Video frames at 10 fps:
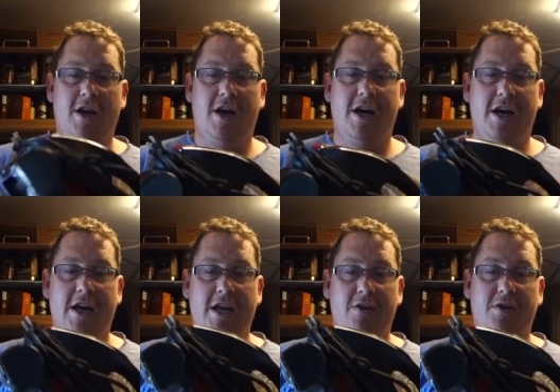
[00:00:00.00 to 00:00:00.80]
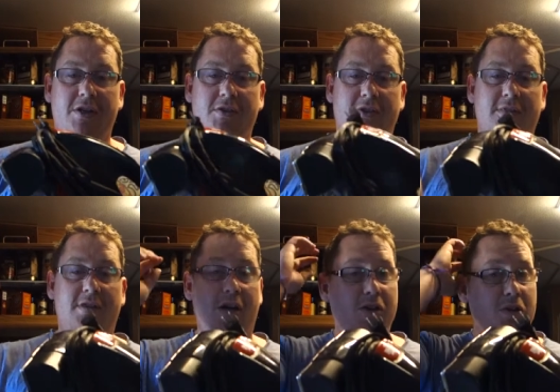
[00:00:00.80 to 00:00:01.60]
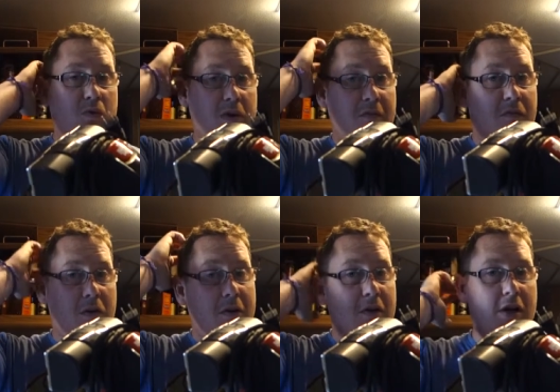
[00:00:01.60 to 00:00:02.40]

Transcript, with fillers: Uh, it only uses 120 volt,